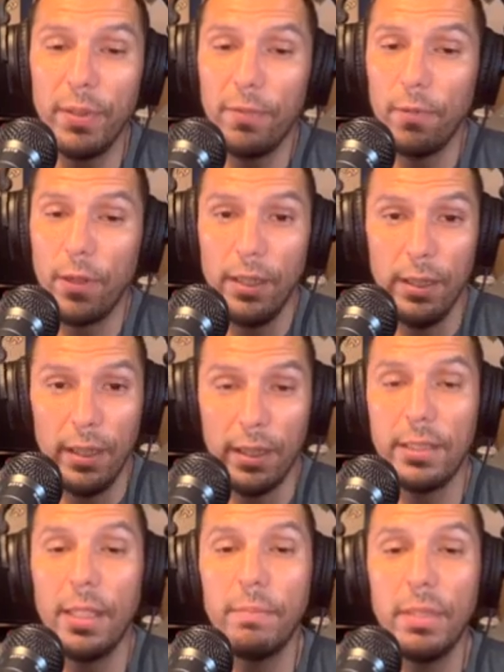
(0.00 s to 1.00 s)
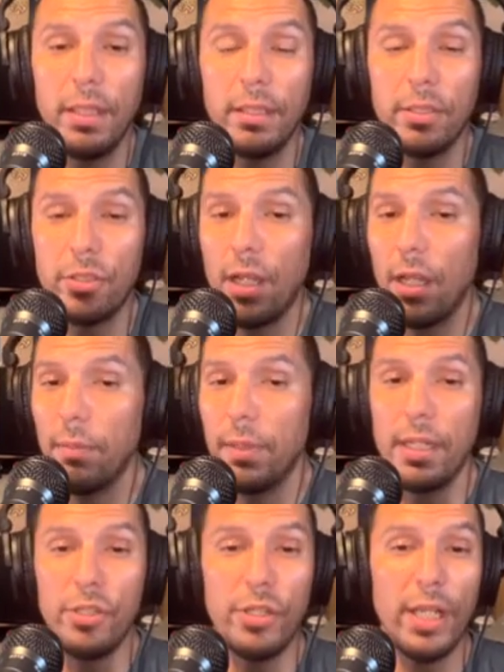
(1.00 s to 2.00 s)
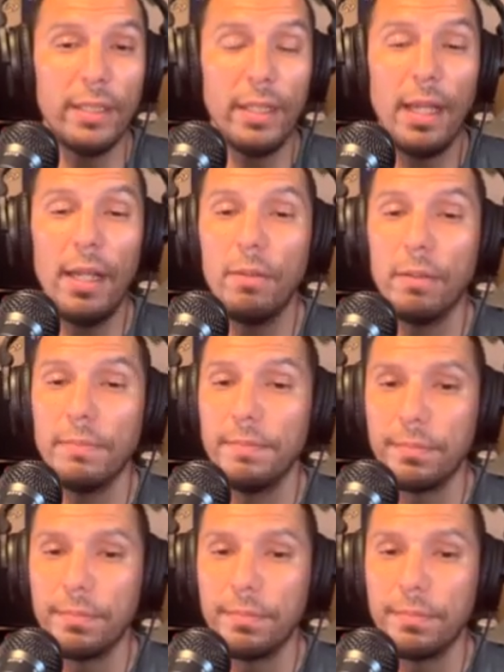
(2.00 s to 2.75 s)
before I accept this job, and I checked out.